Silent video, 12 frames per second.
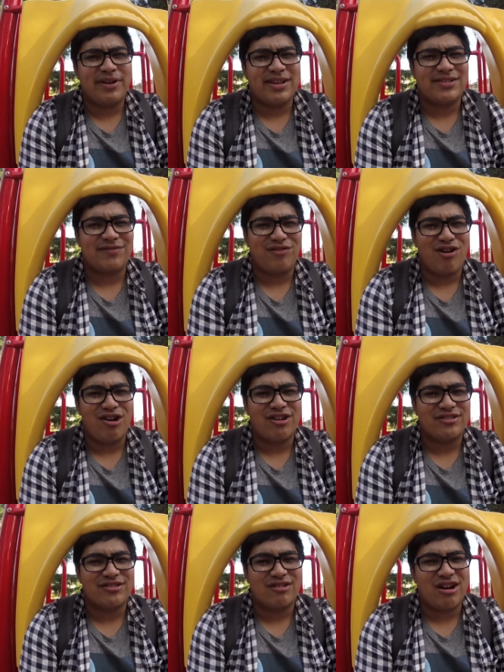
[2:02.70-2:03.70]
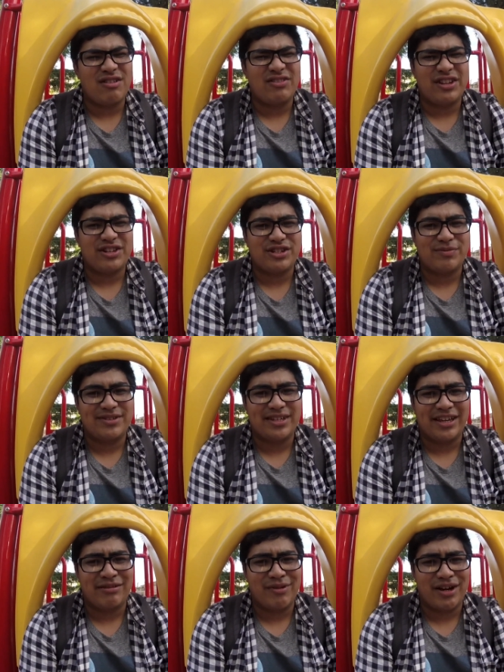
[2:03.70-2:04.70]
best vlogger, so I don't think she would
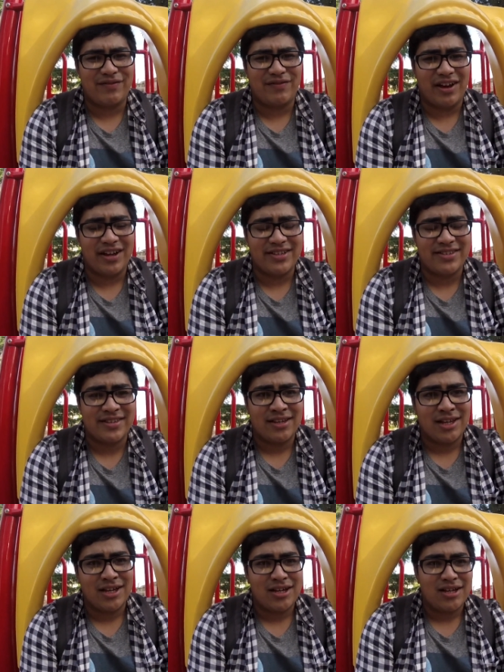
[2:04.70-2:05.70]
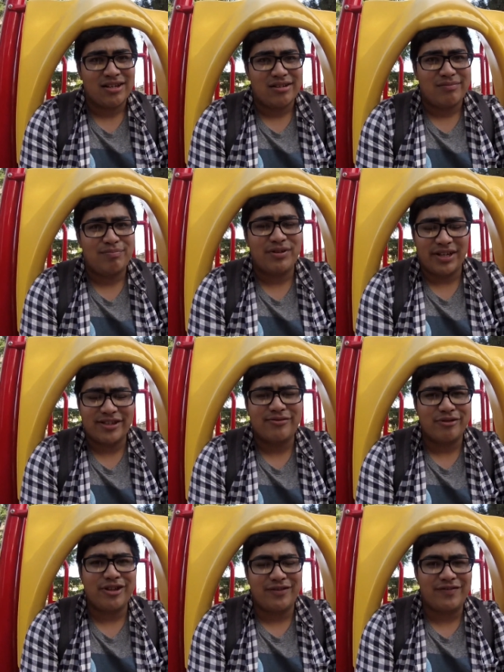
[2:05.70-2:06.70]
take my advice, but
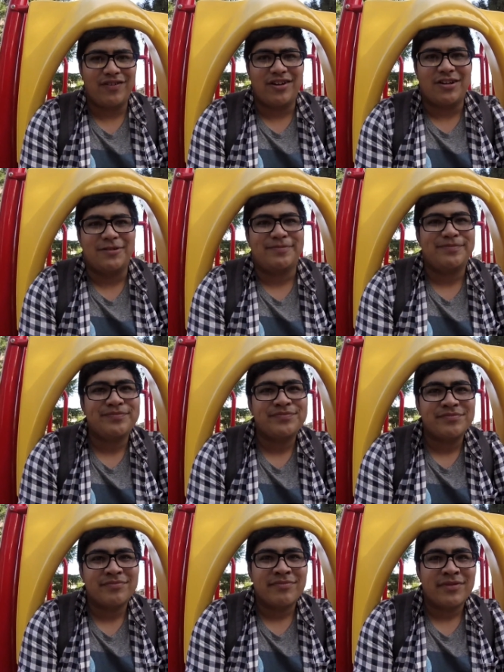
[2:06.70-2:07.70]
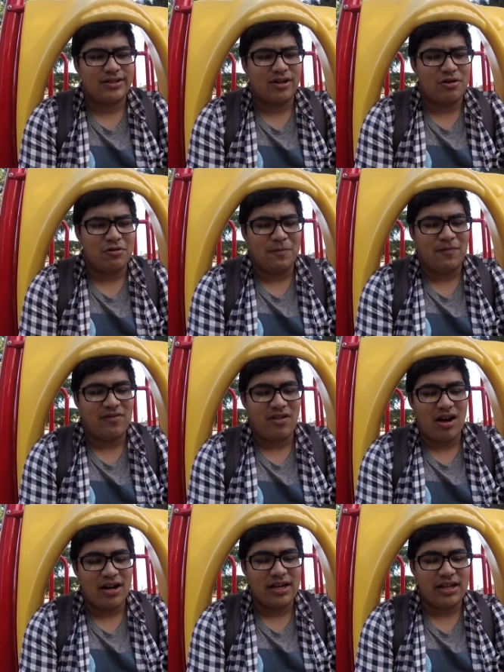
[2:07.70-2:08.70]
it's really fun. So
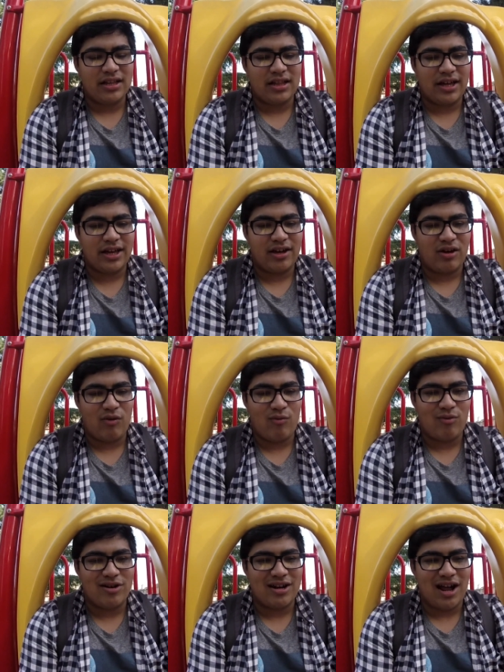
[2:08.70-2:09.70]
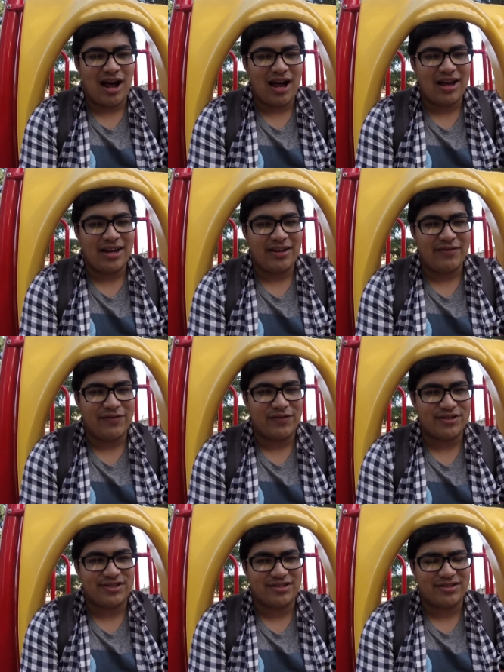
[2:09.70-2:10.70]
vlogging, like when I
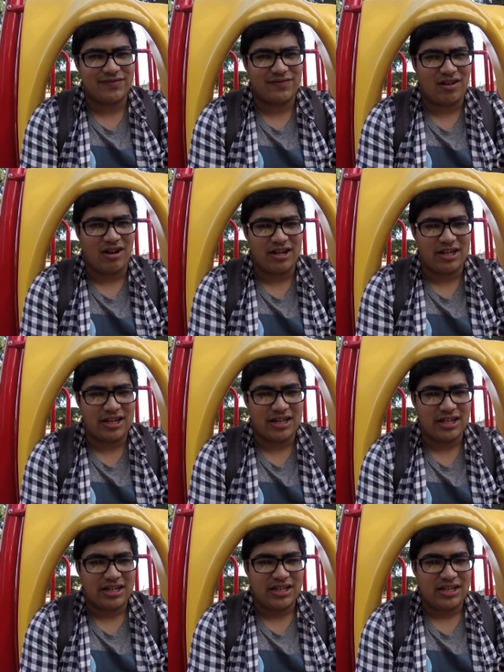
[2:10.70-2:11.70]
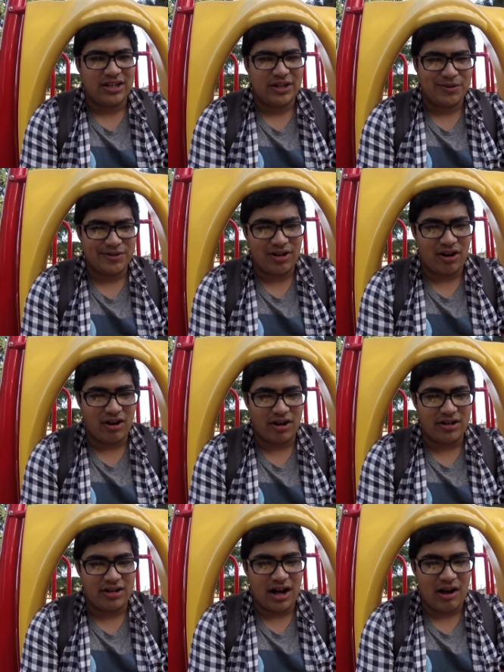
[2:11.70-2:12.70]
first started vlogging, it was
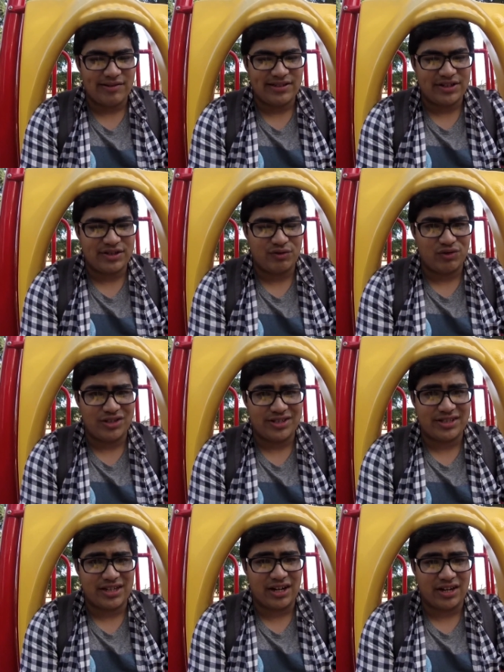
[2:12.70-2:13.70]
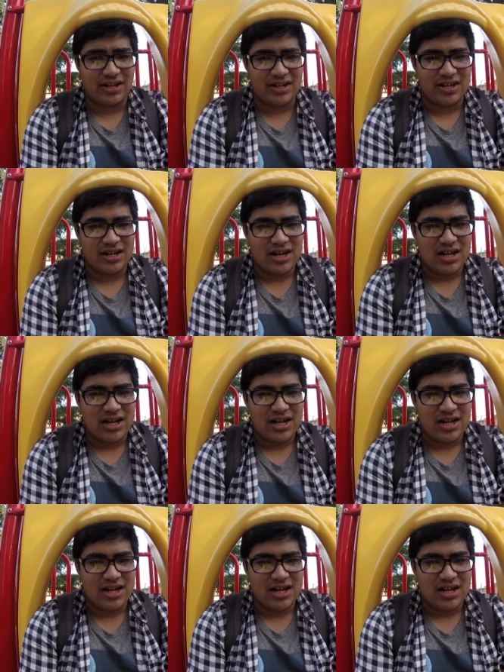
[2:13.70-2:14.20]
hard. I was actually really scared.